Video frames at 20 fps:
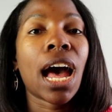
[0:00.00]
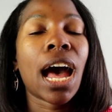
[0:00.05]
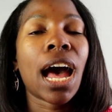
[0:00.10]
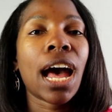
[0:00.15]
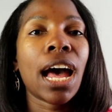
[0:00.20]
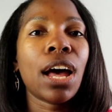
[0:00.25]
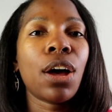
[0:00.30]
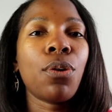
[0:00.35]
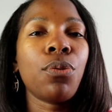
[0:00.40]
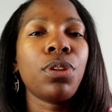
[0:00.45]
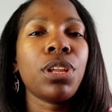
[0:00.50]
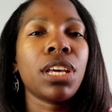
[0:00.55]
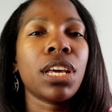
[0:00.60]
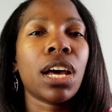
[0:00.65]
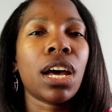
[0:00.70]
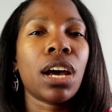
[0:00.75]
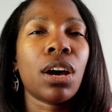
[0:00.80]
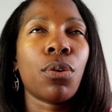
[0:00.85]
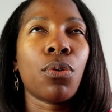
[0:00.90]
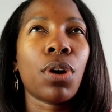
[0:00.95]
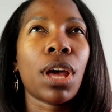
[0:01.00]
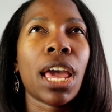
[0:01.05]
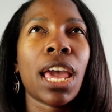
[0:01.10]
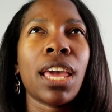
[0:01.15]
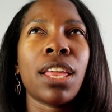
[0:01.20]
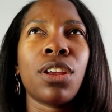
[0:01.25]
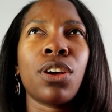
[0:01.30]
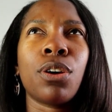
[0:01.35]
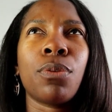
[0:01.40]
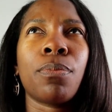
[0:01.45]
I only got
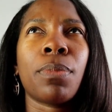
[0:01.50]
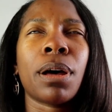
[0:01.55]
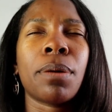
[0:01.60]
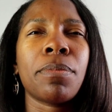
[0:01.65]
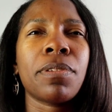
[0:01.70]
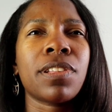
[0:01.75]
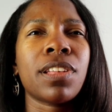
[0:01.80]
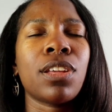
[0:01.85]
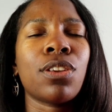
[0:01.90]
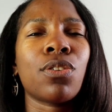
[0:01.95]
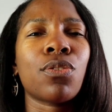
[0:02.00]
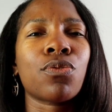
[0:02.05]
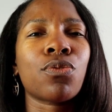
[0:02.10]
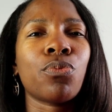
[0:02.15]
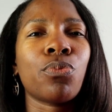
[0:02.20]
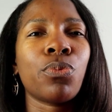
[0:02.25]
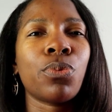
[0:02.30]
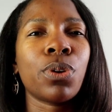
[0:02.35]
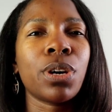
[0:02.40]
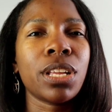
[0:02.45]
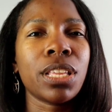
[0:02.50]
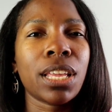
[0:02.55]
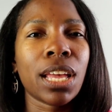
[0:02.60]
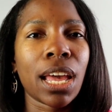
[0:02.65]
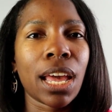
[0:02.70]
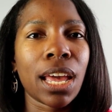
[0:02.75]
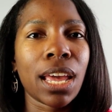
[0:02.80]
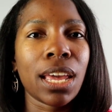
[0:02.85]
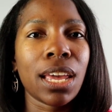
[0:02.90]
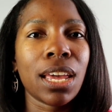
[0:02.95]
ate up by mosquitoes one
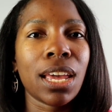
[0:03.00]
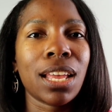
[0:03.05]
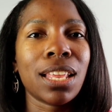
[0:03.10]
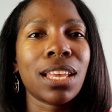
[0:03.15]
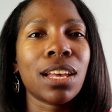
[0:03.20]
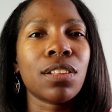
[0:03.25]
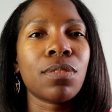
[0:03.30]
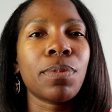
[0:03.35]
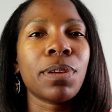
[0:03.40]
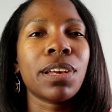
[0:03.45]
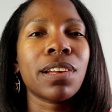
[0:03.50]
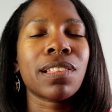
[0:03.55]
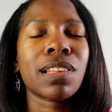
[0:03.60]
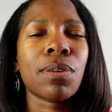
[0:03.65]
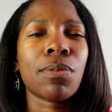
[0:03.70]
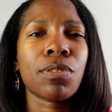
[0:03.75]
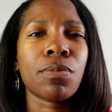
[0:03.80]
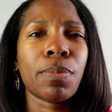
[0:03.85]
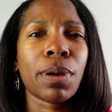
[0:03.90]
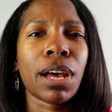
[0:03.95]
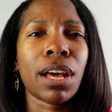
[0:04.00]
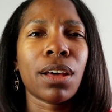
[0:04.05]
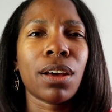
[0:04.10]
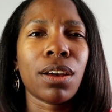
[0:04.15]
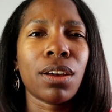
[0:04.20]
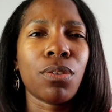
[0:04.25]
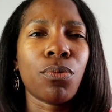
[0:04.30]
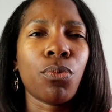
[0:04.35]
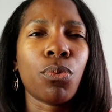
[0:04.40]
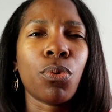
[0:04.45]
day, and that's because I was
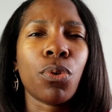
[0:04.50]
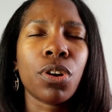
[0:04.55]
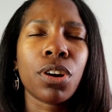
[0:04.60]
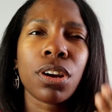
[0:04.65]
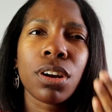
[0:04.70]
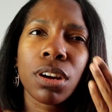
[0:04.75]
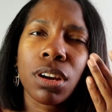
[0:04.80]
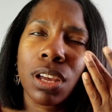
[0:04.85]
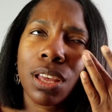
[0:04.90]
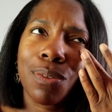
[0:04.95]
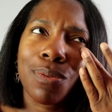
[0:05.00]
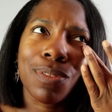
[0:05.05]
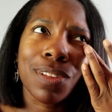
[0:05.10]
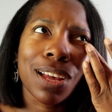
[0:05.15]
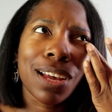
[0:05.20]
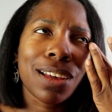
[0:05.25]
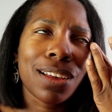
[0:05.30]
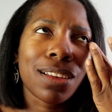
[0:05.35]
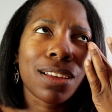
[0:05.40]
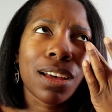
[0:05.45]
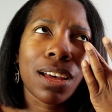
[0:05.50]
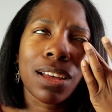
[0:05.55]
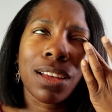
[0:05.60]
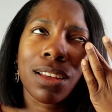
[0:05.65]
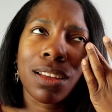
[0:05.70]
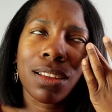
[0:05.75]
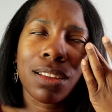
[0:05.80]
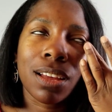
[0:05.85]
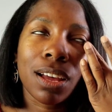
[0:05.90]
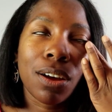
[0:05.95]
by water. It was like,
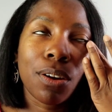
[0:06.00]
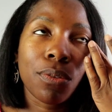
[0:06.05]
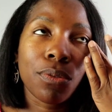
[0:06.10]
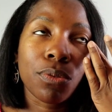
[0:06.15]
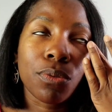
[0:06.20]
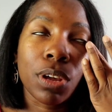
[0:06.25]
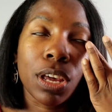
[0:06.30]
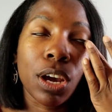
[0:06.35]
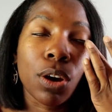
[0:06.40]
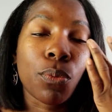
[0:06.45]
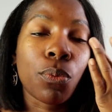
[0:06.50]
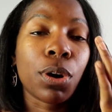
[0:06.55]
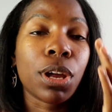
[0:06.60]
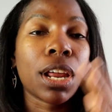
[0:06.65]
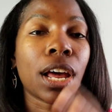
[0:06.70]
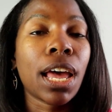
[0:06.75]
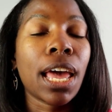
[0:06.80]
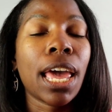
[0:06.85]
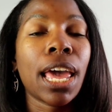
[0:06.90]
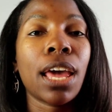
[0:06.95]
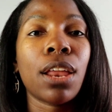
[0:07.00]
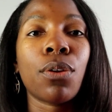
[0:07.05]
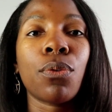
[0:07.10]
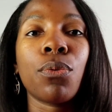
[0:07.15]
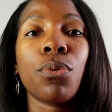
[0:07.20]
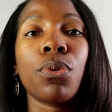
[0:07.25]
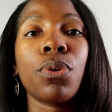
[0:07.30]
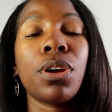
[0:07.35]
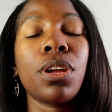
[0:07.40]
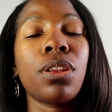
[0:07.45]
I don't care what I had
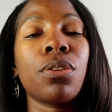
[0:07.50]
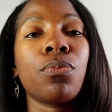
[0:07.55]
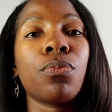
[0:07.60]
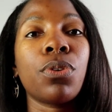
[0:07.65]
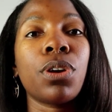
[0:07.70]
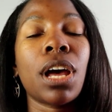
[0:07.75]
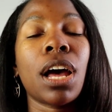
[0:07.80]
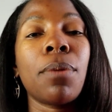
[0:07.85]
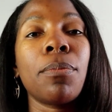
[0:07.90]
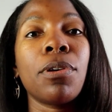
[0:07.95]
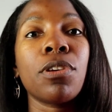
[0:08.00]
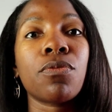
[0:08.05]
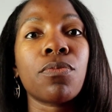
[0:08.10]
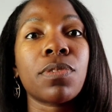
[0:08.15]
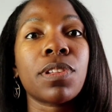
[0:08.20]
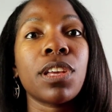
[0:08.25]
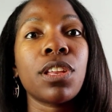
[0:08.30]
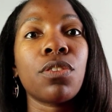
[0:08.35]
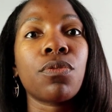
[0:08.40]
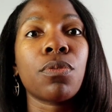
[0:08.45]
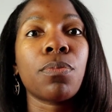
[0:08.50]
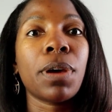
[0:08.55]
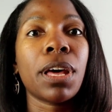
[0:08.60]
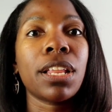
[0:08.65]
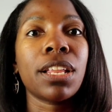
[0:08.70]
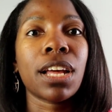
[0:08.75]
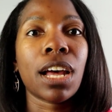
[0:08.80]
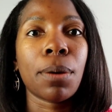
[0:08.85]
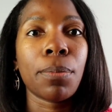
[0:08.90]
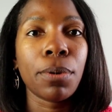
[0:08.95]
on, how much mosquito
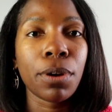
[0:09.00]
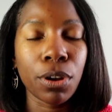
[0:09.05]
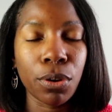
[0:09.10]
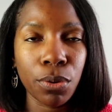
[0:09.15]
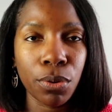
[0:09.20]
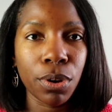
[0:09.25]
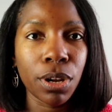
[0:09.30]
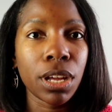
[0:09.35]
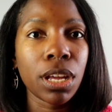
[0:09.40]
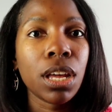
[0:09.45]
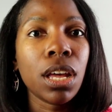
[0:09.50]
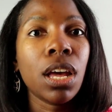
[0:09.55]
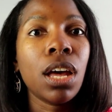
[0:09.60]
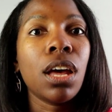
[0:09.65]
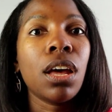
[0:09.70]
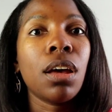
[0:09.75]
repellent I put on.